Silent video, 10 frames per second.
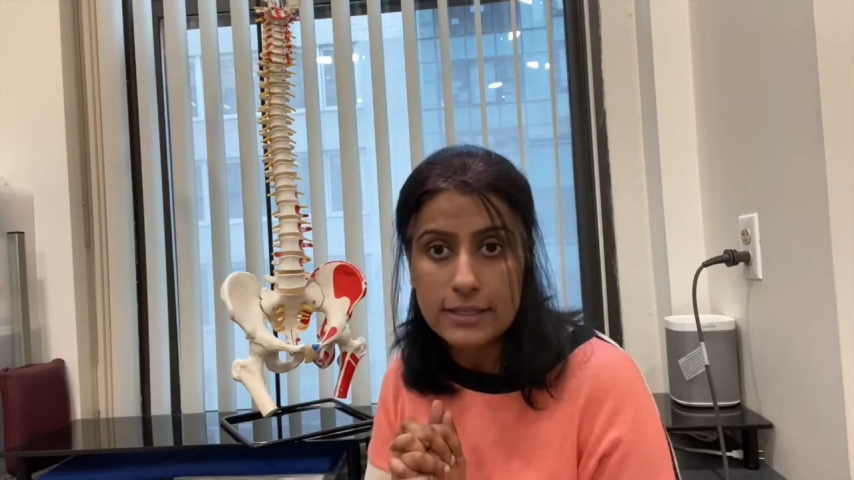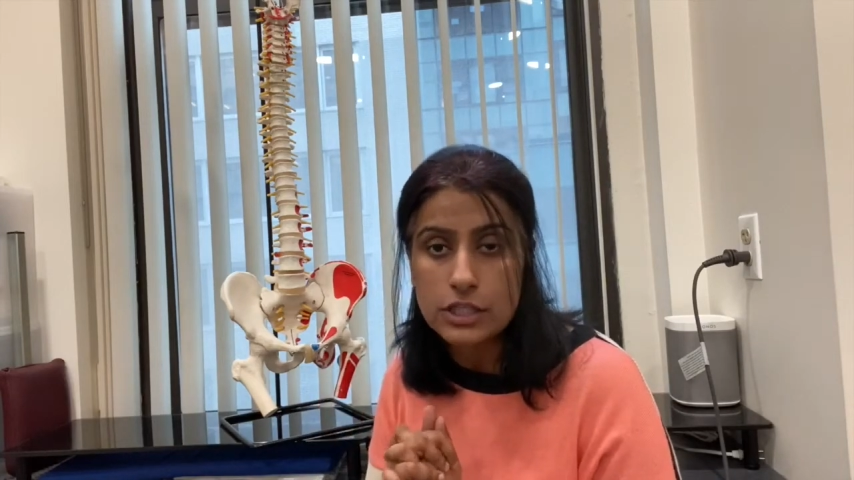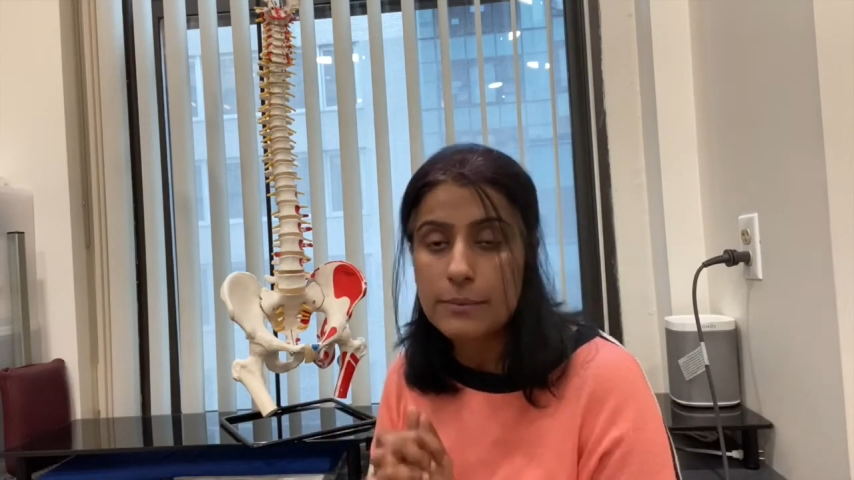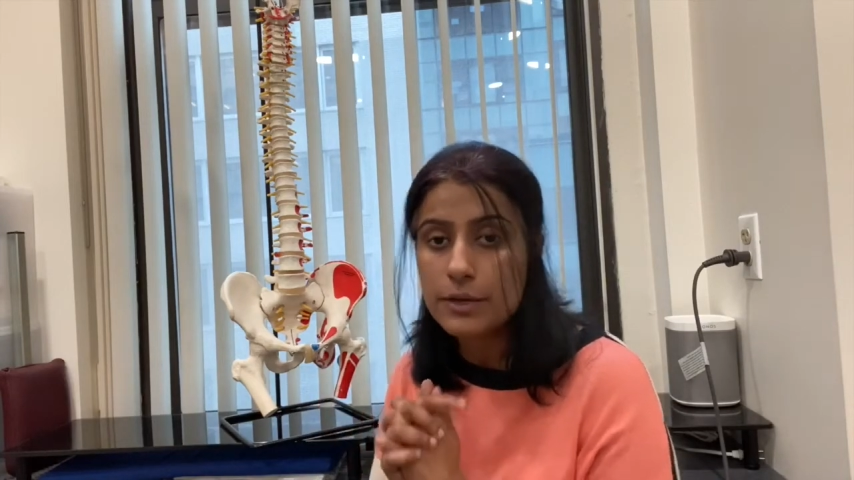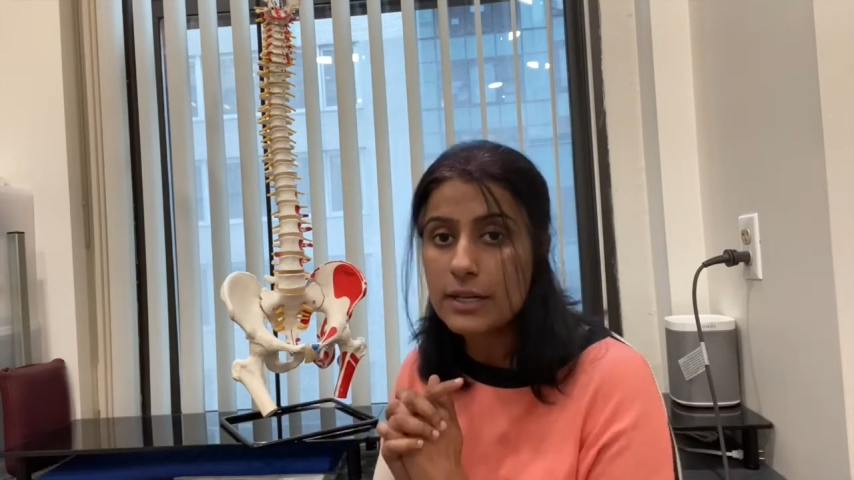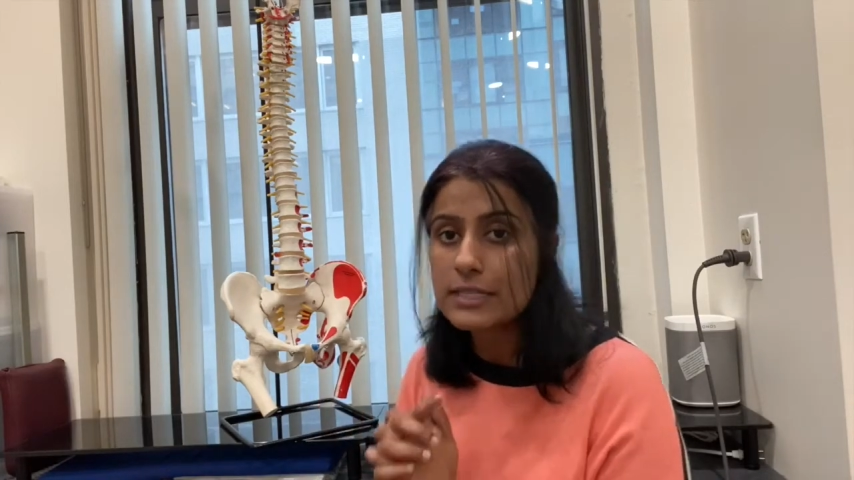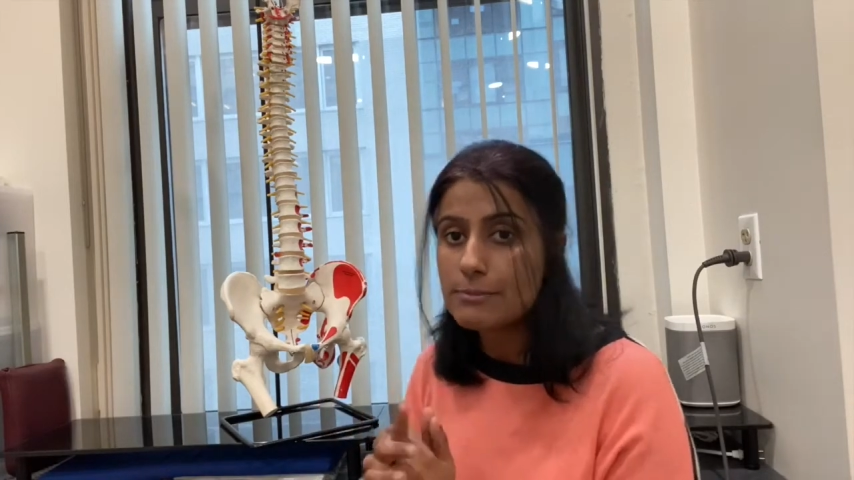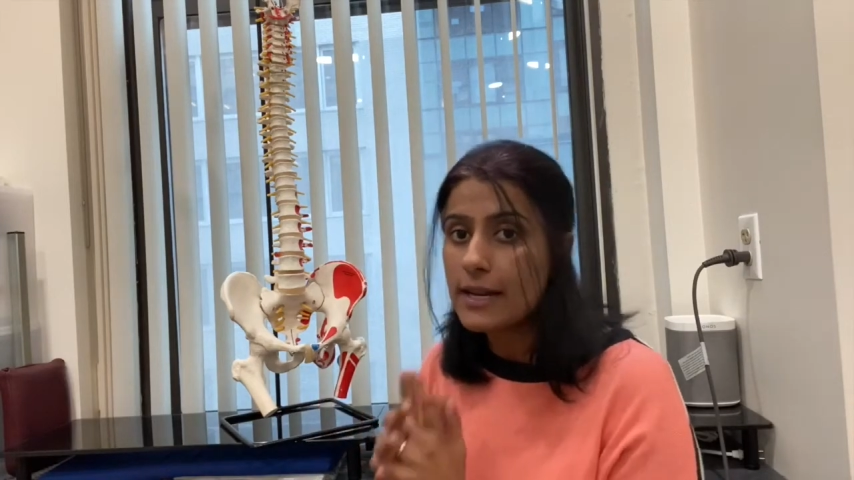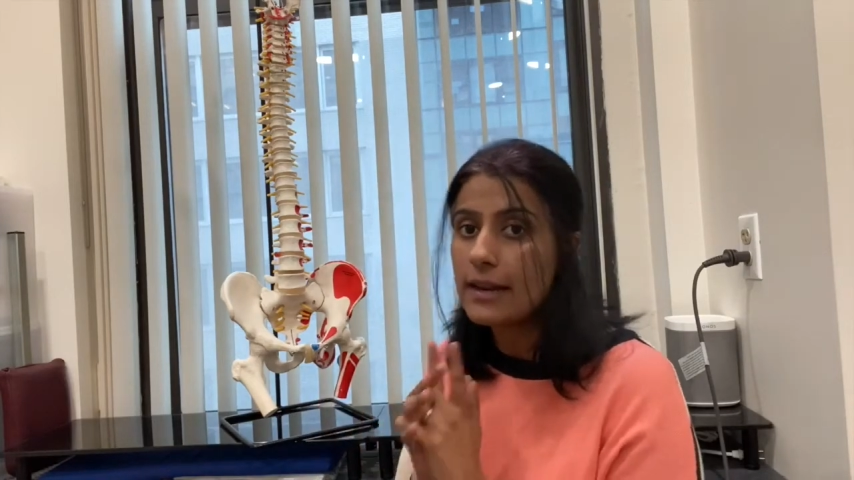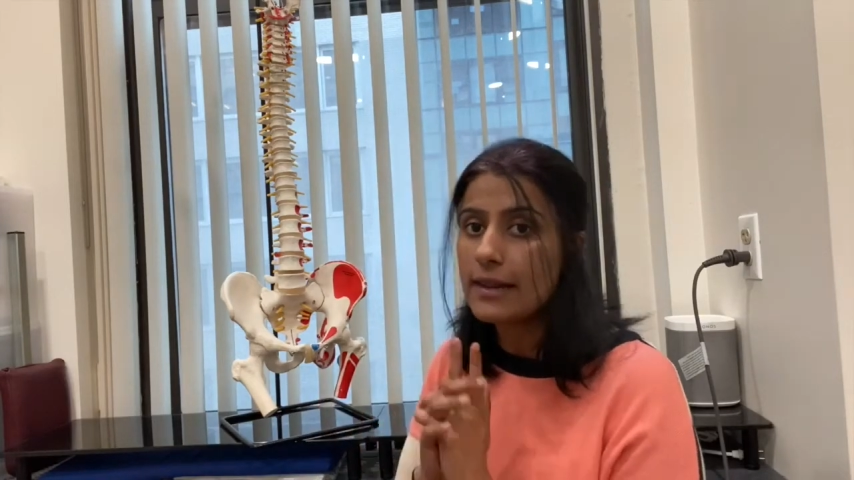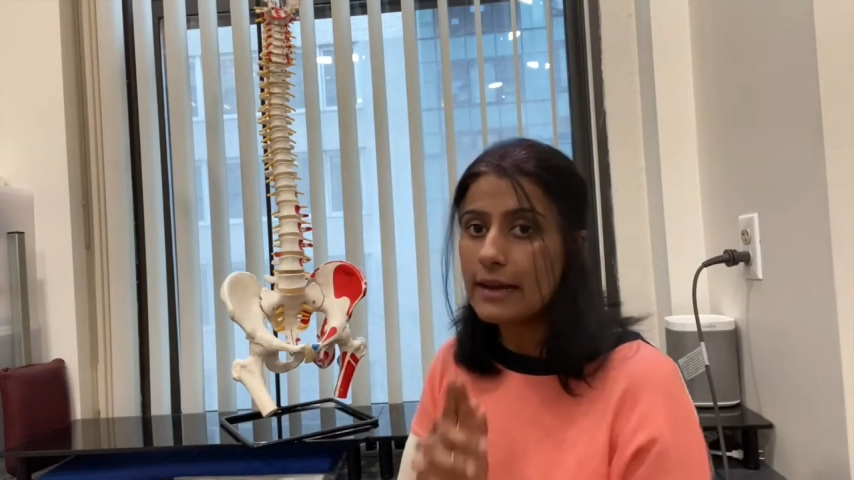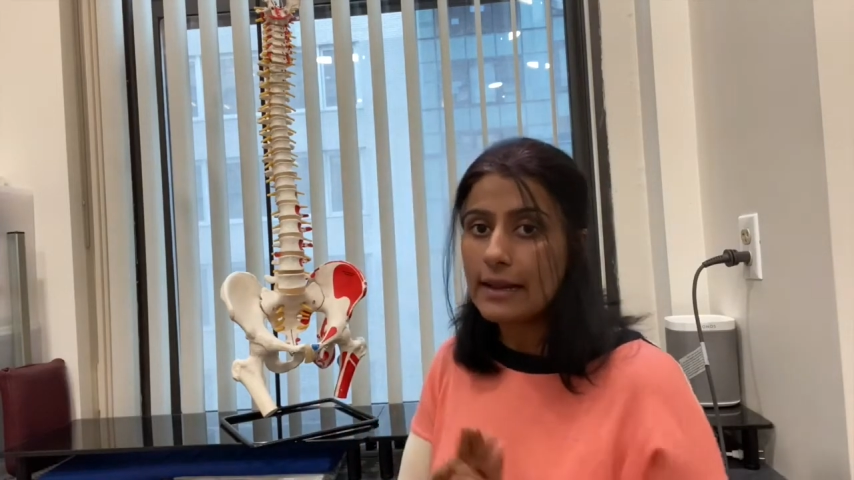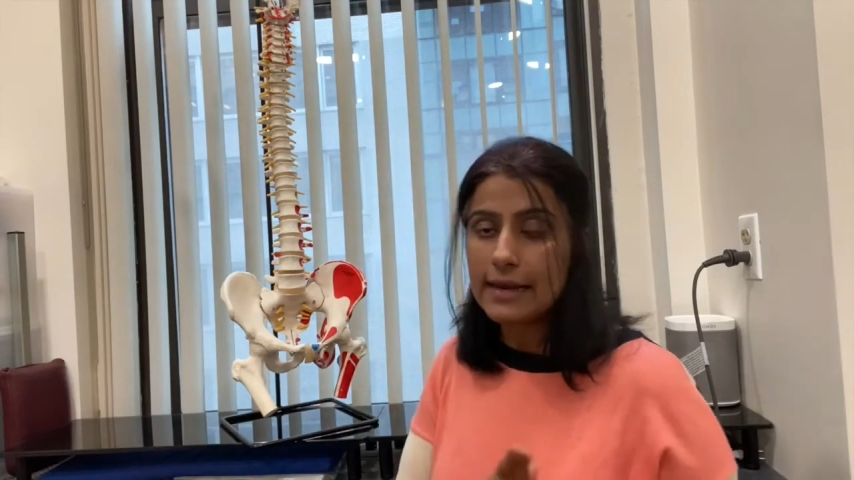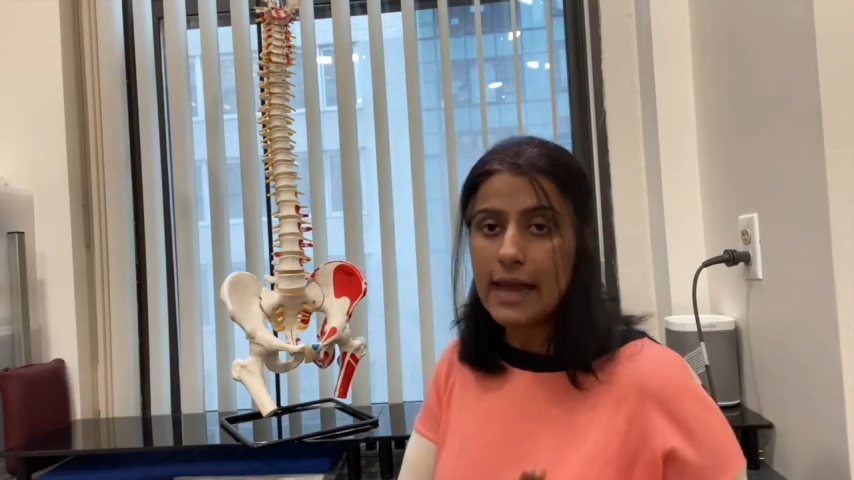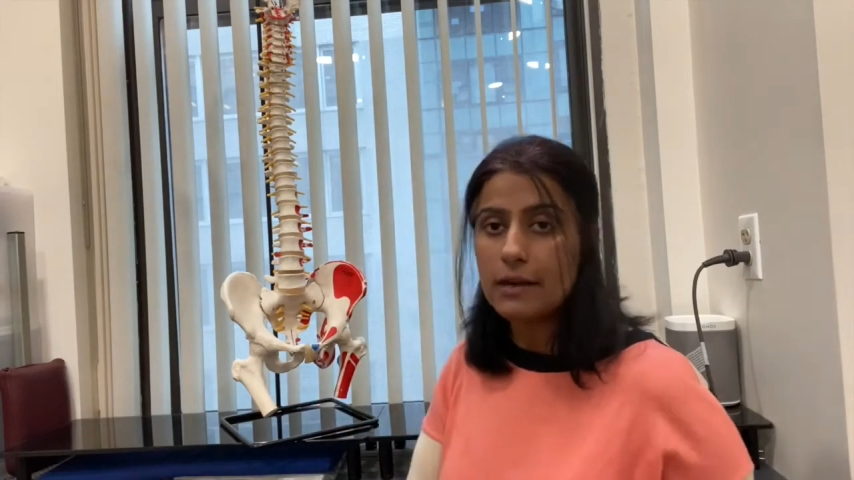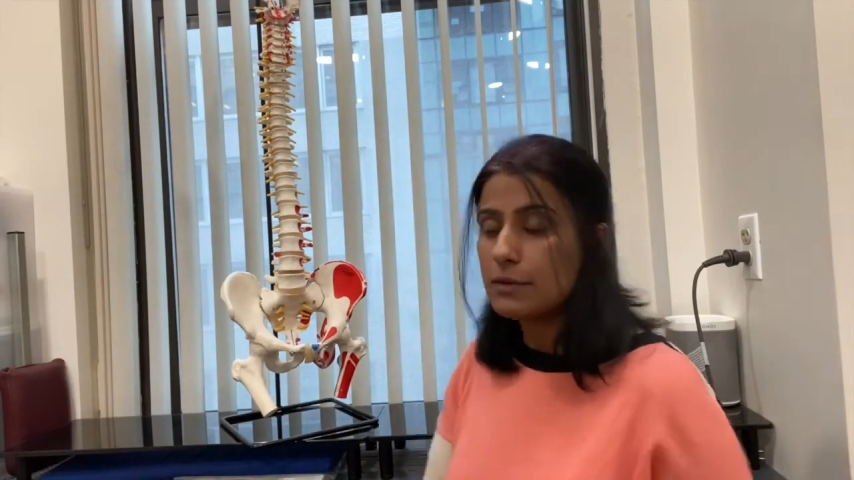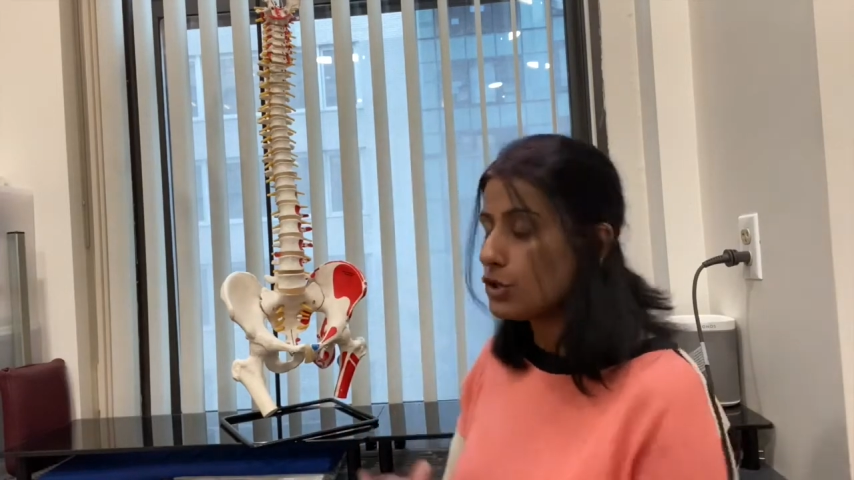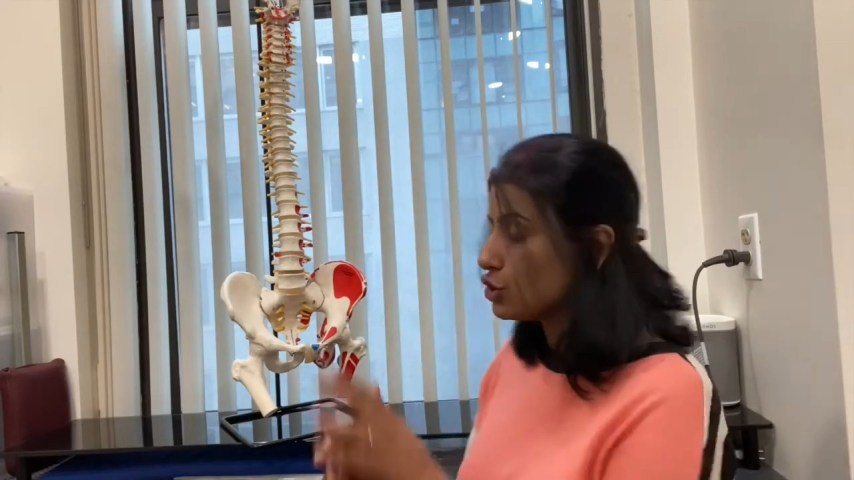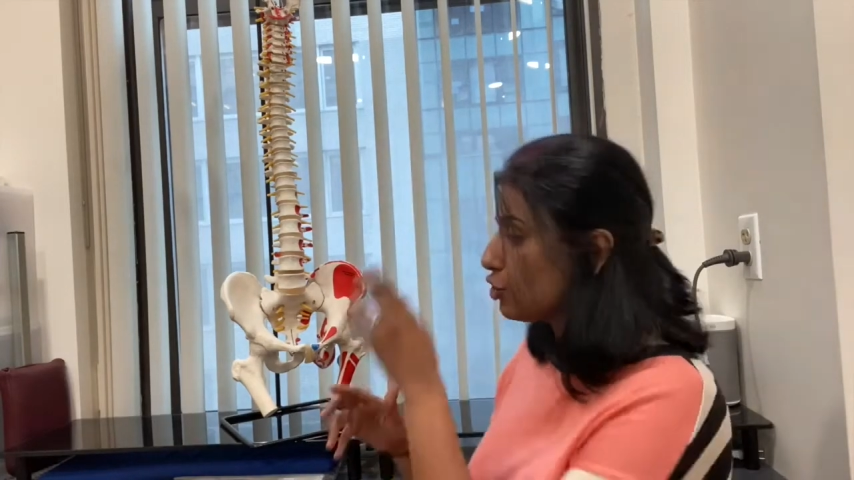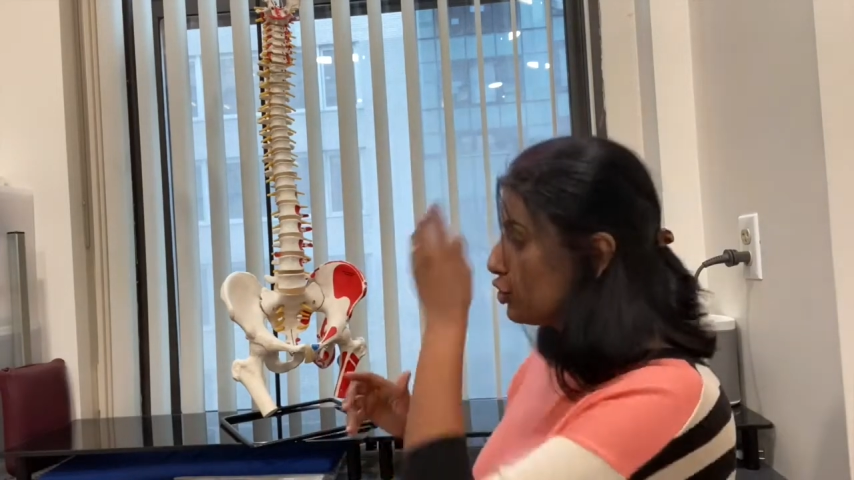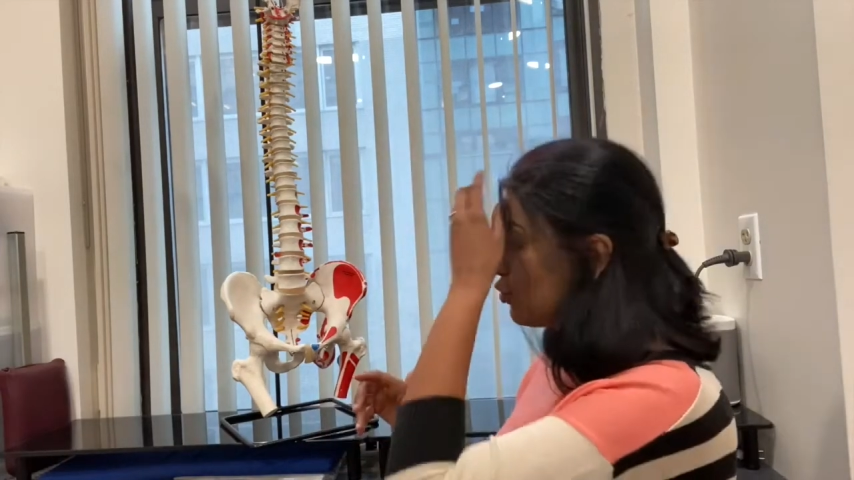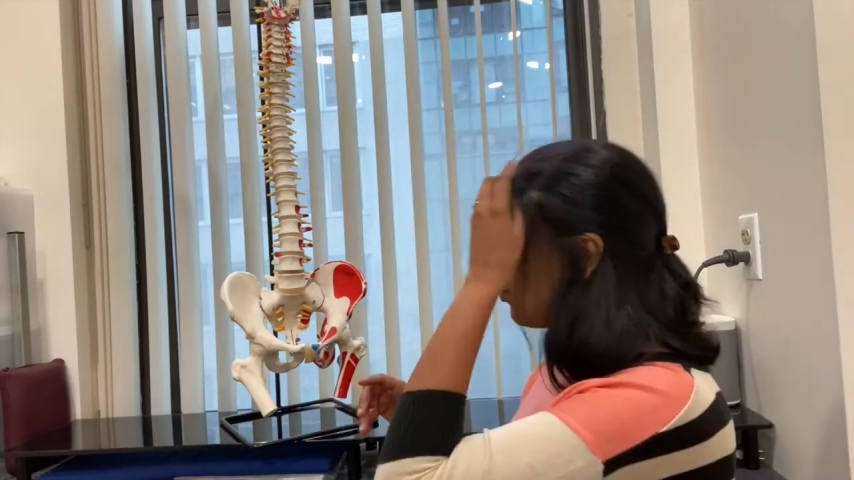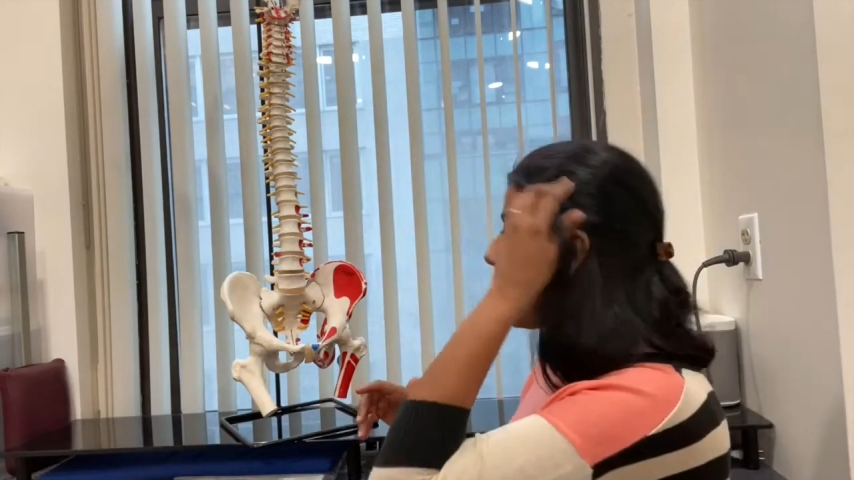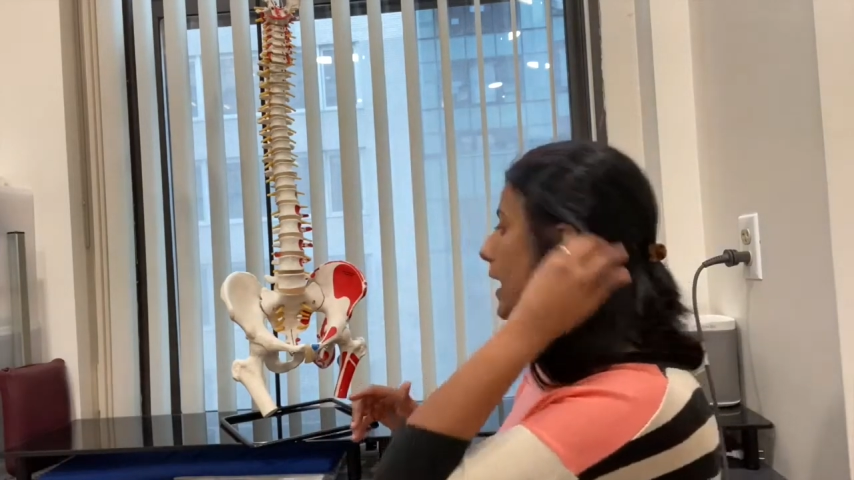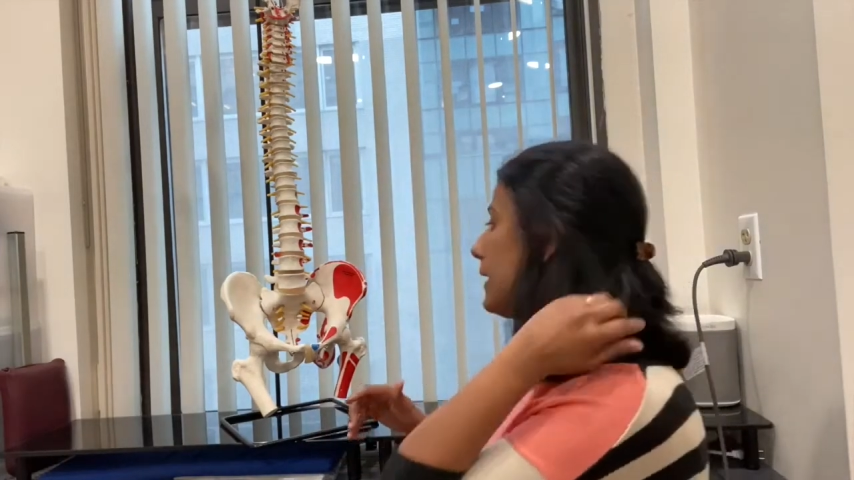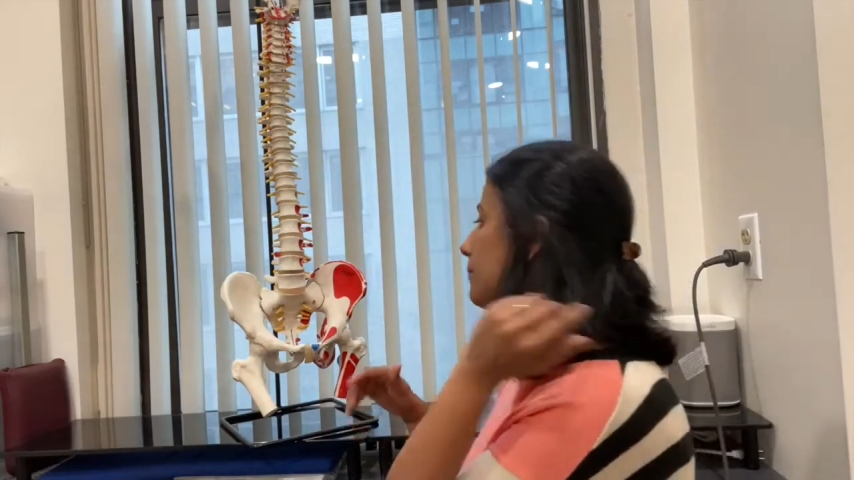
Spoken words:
So I'm going to explain a little anatomy to show you why.